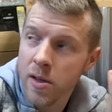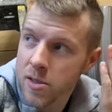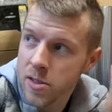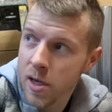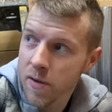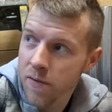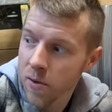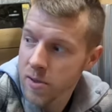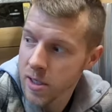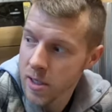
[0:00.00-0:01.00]
This is a
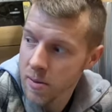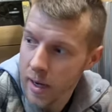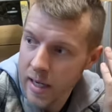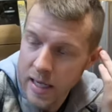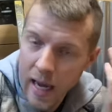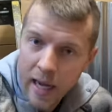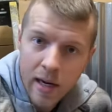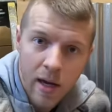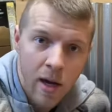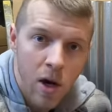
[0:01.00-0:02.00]
14 by 10